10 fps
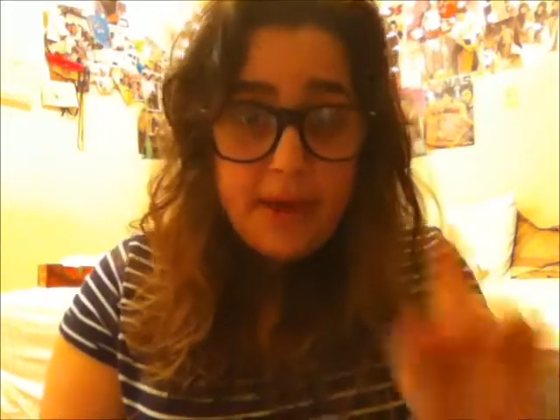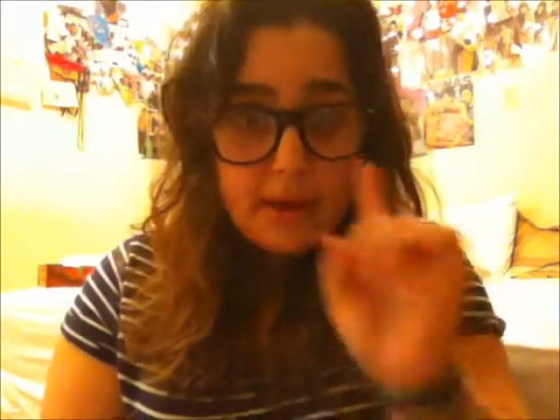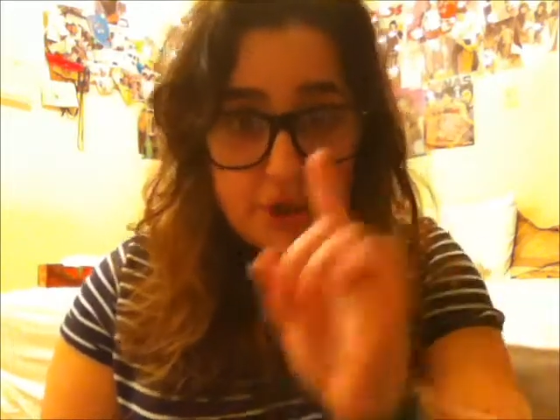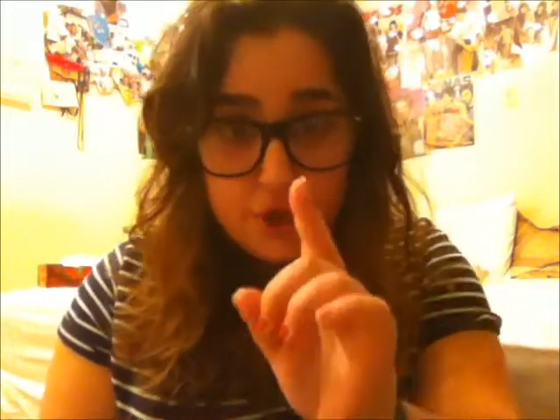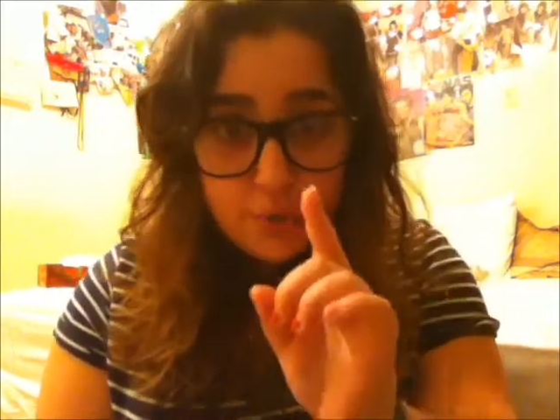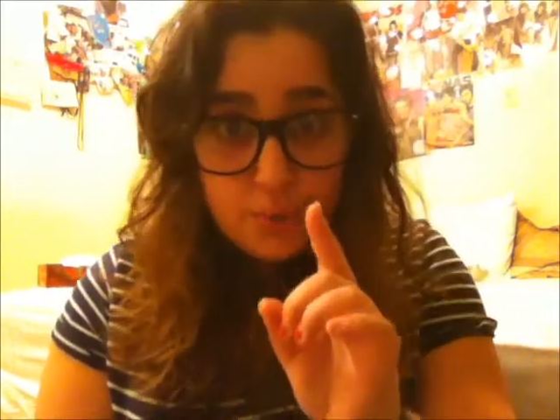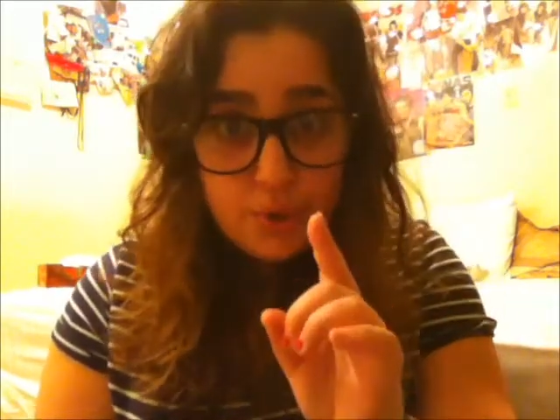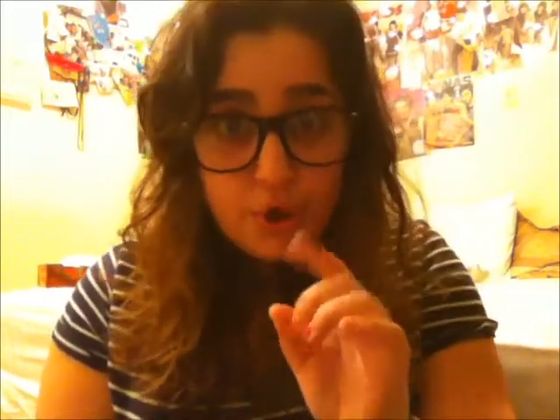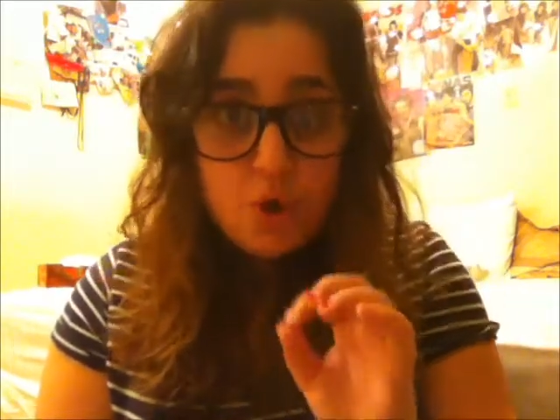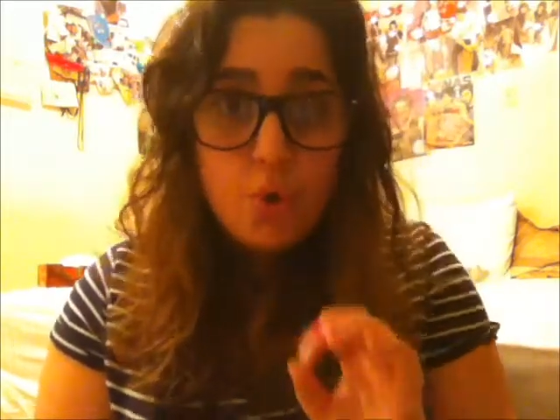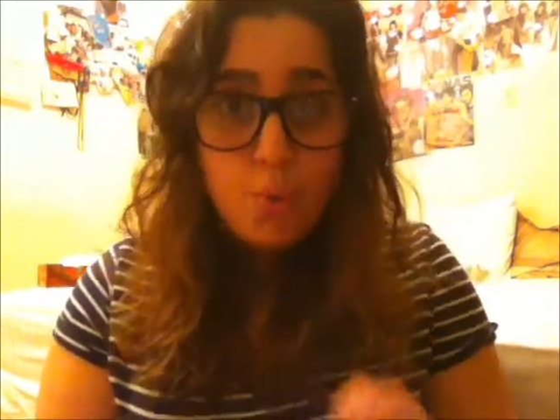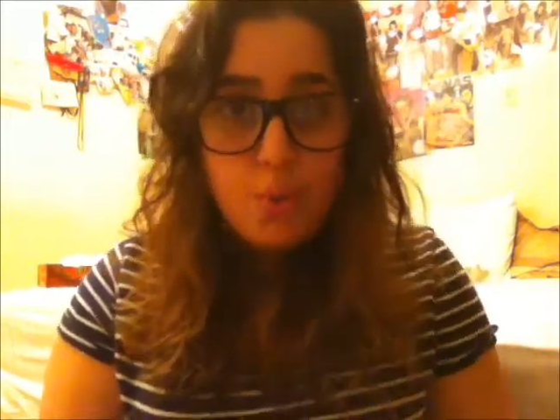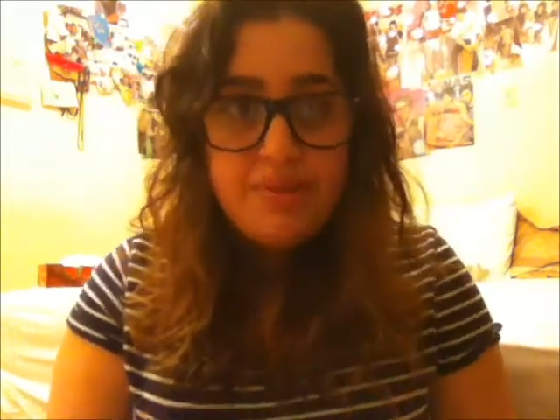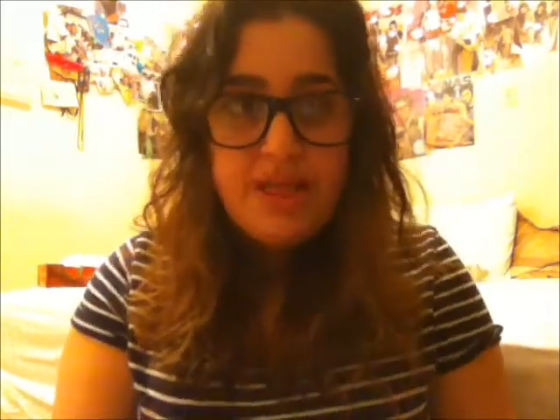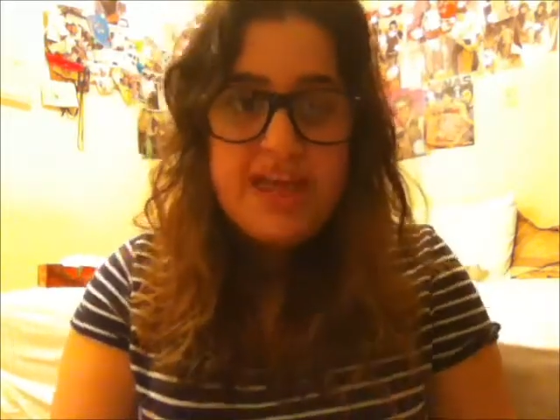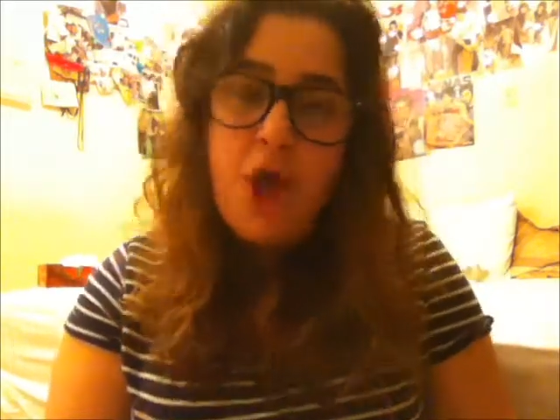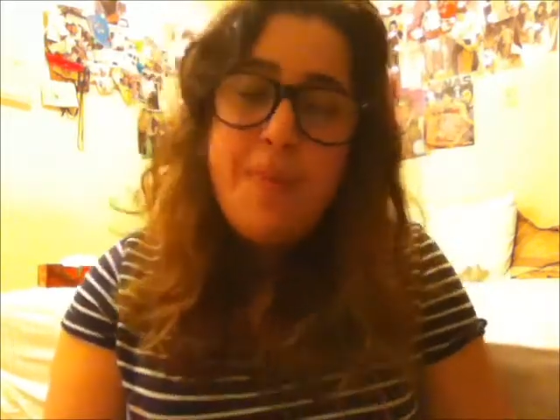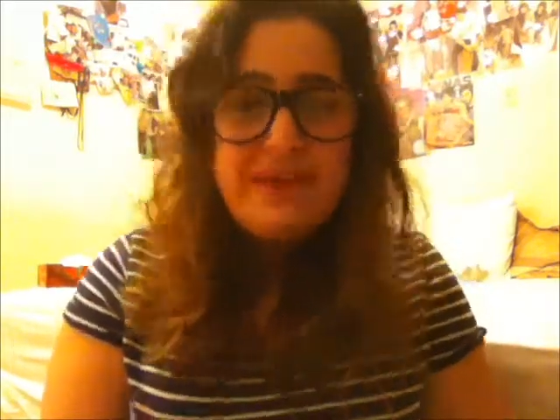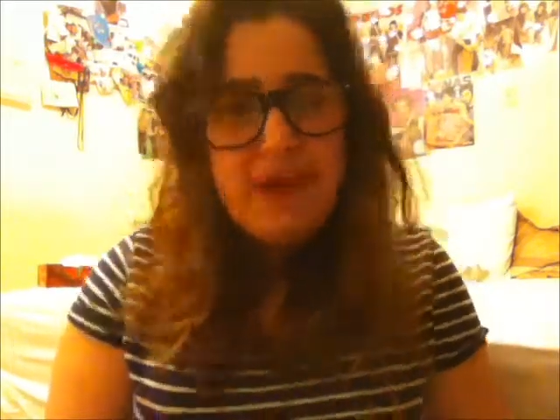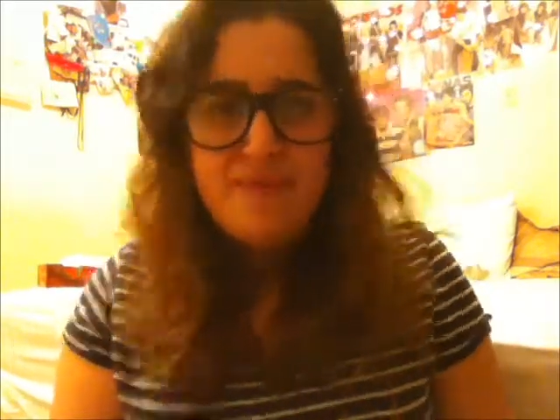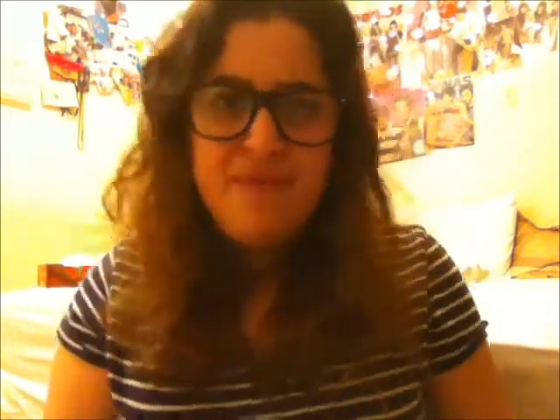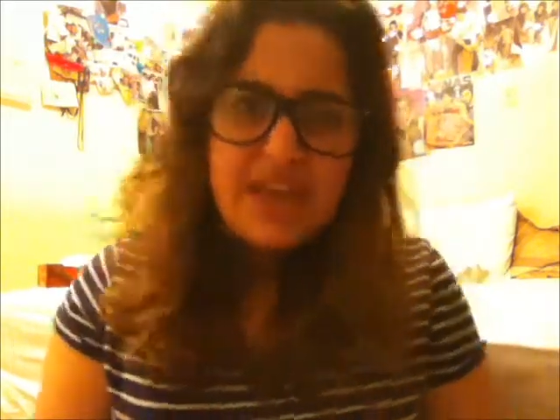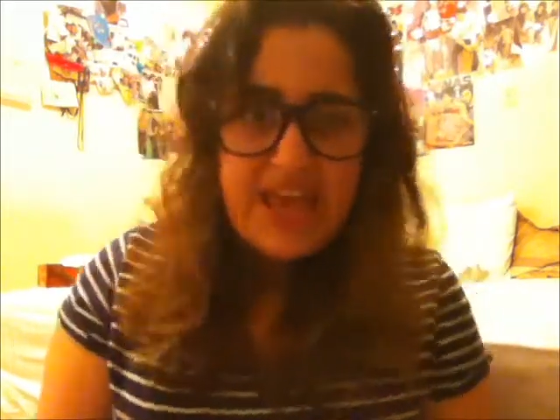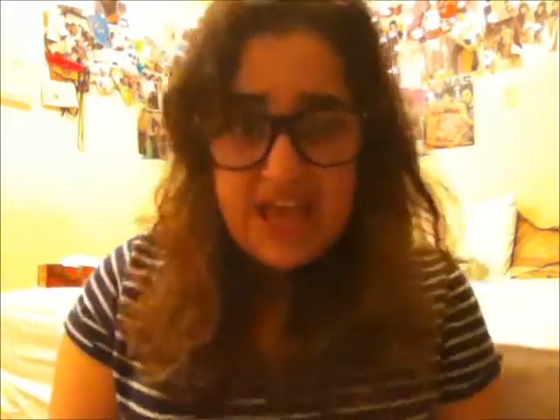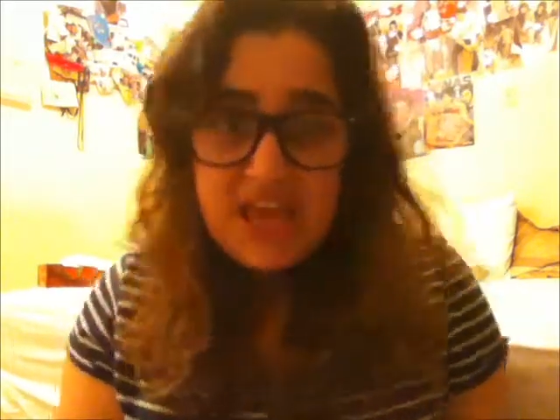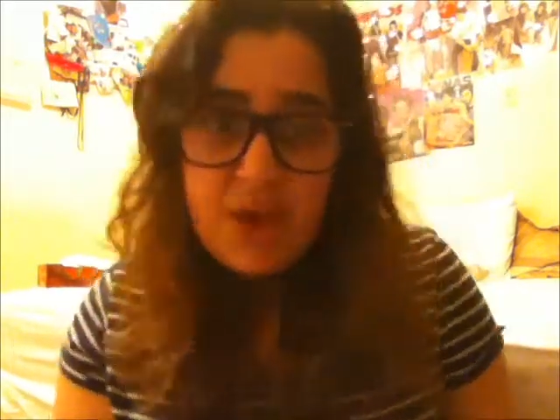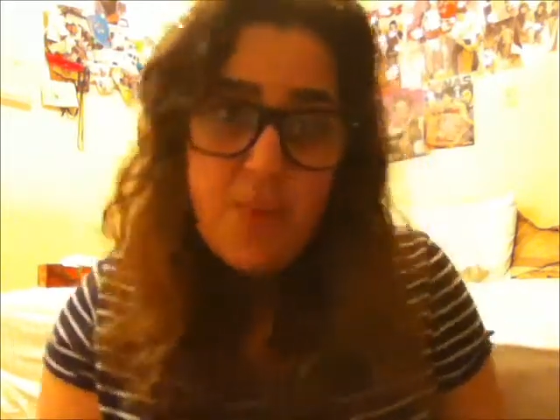and you will be like, oh my god, I fucking hate you.